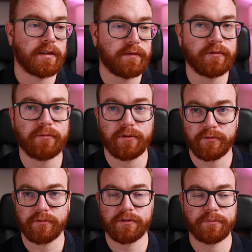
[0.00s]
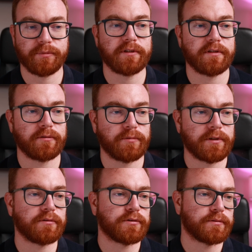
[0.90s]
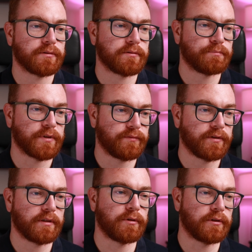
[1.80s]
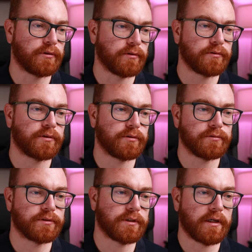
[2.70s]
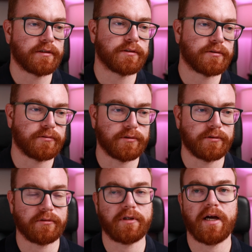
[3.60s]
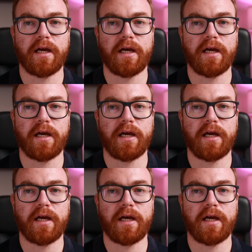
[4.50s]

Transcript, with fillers: If you want to use the printer in Windows, preferably don't use underscore or